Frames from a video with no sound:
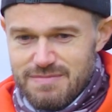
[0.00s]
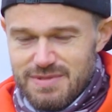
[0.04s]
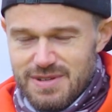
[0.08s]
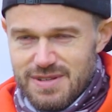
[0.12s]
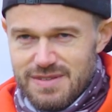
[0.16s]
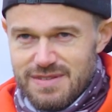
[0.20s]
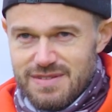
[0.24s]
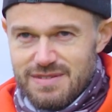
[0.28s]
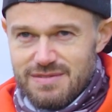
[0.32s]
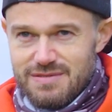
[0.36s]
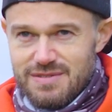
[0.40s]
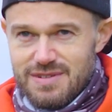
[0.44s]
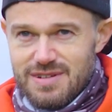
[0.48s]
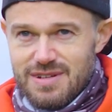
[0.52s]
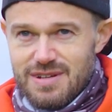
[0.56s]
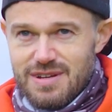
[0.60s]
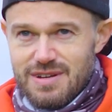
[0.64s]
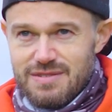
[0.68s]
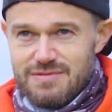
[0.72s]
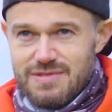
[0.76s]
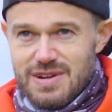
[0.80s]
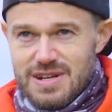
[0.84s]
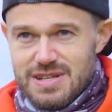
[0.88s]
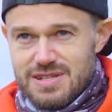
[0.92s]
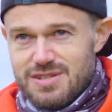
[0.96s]
But
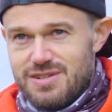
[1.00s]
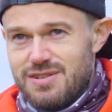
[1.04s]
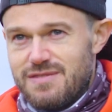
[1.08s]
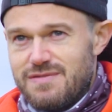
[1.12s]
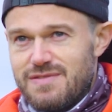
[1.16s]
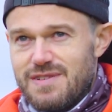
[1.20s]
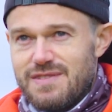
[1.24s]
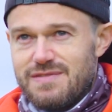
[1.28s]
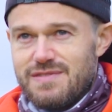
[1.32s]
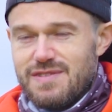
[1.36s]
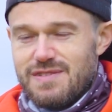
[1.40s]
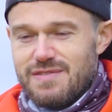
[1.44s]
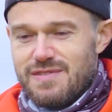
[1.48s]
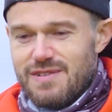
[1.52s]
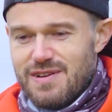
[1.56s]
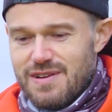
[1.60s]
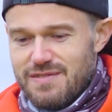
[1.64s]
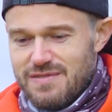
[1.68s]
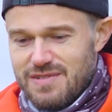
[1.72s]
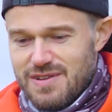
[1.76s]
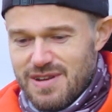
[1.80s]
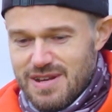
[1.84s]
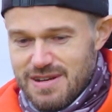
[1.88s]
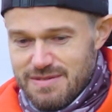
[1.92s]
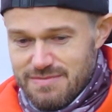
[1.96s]
I ran
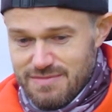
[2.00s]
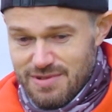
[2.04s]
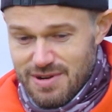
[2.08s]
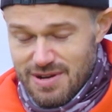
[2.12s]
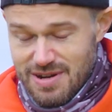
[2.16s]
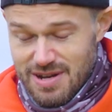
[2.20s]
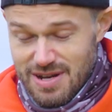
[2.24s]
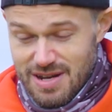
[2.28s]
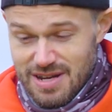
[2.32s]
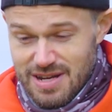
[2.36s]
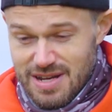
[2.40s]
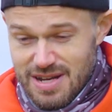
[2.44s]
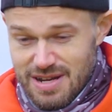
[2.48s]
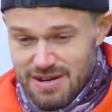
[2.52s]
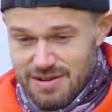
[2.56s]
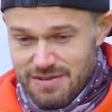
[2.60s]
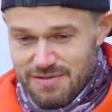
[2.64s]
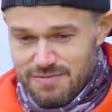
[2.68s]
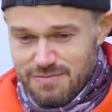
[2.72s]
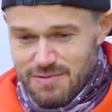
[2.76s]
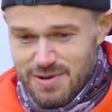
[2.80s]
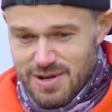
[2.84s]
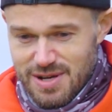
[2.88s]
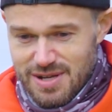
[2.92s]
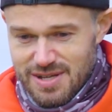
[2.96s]
2:55 in Edinburgh, and I
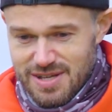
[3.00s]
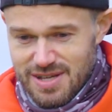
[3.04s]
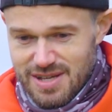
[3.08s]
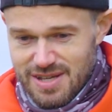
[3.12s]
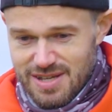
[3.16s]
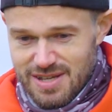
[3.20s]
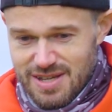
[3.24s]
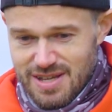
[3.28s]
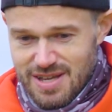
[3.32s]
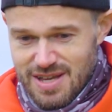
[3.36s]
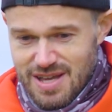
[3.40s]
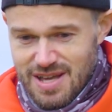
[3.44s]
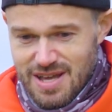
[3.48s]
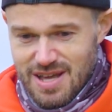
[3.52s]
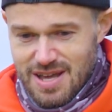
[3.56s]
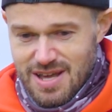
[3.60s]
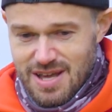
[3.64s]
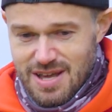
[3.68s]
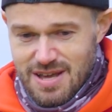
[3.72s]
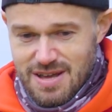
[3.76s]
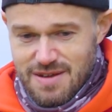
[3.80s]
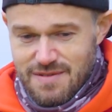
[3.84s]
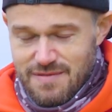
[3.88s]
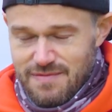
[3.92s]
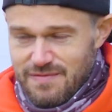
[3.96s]
was working
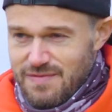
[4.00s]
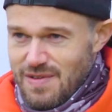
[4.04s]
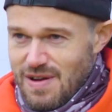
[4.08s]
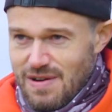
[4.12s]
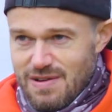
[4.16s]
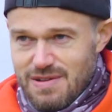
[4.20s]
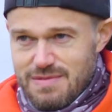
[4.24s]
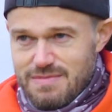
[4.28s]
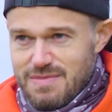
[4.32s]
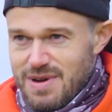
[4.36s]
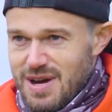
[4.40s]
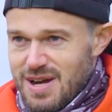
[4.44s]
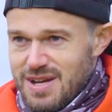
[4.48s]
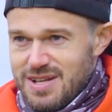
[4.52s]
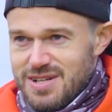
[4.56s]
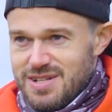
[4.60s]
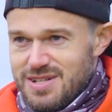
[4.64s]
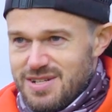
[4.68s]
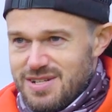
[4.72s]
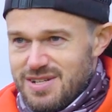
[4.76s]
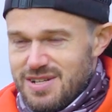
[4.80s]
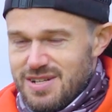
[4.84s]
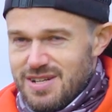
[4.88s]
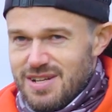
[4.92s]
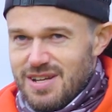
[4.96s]
very
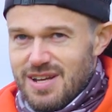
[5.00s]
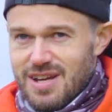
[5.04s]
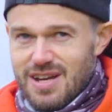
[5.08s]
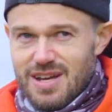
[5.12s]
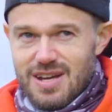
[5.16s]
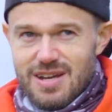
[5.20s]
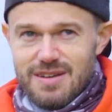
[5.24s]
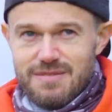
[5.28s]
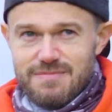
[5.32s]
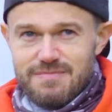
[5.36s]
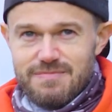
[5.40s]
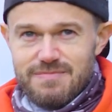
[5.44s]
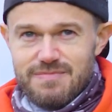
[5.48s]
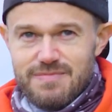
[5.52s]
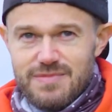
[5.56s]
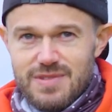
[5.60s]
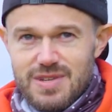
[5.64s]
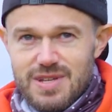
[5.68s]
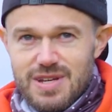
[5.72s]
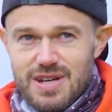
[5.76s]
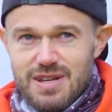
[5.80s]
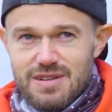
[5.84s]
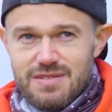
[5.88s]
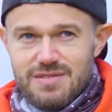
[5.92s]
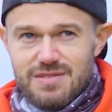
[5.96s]
much,
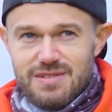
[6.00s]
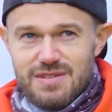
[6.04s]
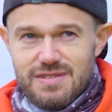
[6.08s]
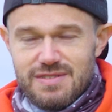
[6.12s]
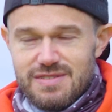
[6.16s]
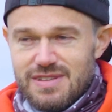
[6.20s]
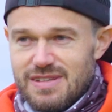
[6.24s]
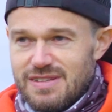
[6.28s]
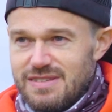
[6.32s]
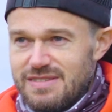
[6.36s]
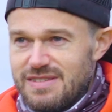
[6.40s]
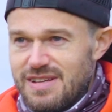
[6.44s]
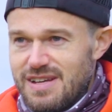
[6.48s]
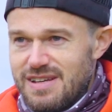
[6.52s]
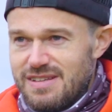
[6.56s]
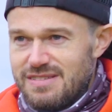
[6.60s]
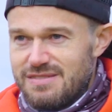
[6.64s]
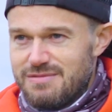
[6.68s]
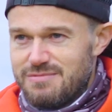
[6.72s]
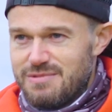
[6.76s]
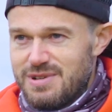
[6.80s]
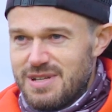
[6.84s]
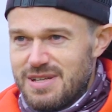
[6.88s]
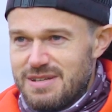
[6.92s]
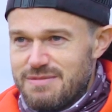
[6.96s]
sort of 6 days
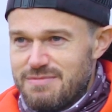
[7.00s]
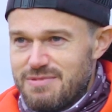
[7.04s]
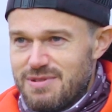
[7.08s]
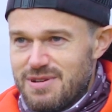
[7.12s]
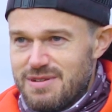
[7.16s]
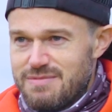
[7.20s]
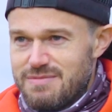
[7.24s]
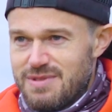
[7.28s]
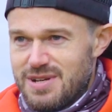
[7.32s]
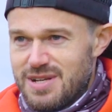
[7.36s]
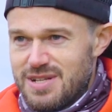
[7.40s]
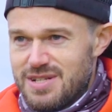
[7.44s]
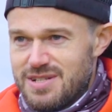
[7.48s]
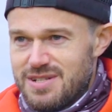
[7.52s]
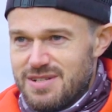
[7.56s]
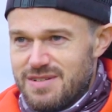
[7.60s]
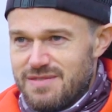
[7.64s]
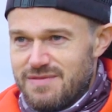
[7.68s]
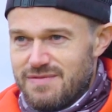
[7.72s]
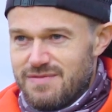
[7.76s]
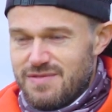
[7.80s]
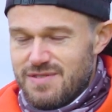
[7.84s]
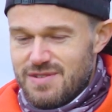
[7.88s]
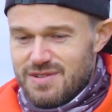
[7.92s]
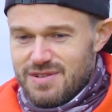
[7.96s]
a week, pretty much
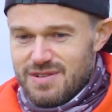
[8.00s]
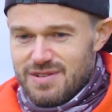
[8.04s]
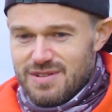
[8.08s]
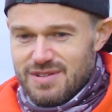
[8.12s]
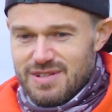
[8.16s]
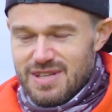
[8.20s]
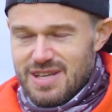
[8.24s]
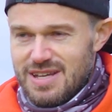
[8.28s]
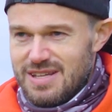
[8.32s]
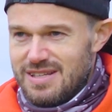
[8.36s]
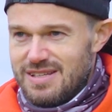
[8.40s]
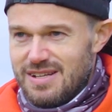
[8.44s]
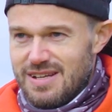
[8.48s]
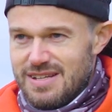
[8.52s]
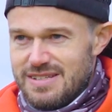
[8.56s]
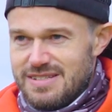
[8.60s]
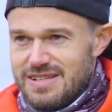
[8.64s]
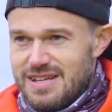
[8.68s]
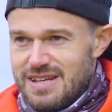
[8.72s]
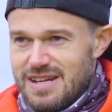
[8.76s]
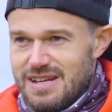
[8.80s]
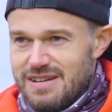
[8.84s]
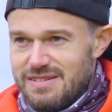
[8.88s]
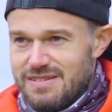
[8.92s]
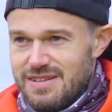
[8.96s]
for like
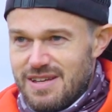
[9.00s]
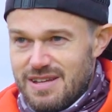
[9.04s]
10 hours.